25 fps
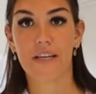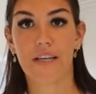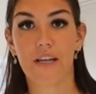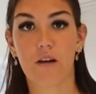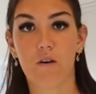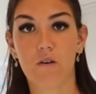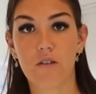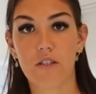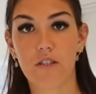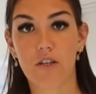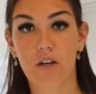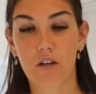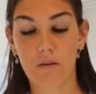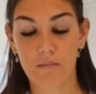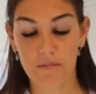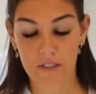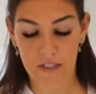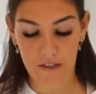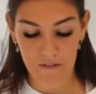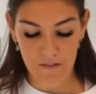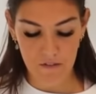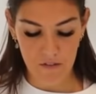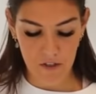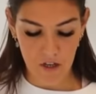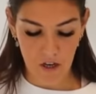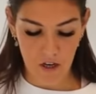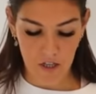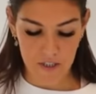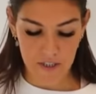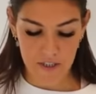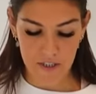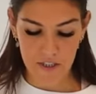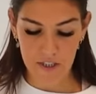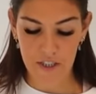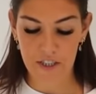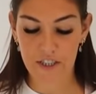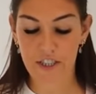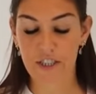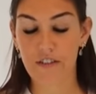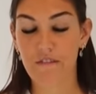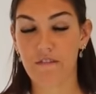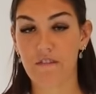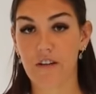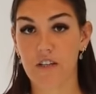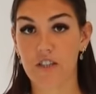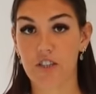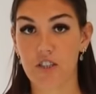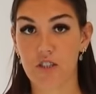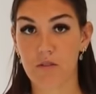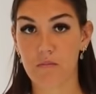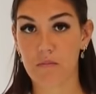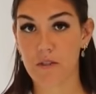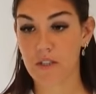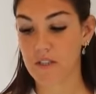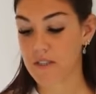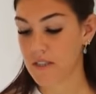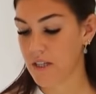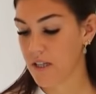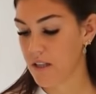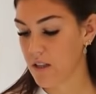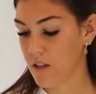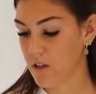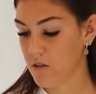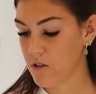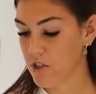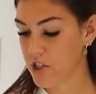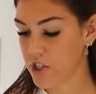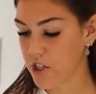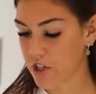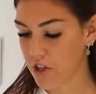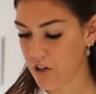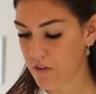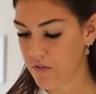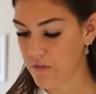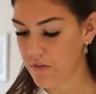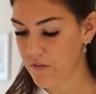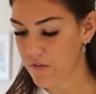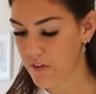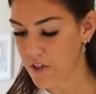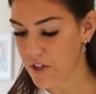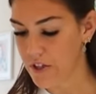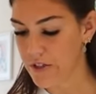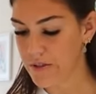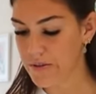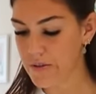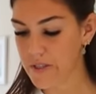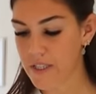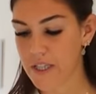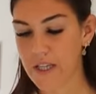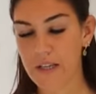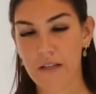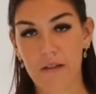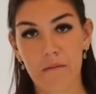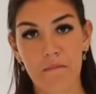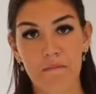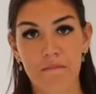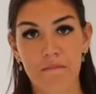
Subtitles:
Now, in terms of non-starchy vegetables and low sugar fruit,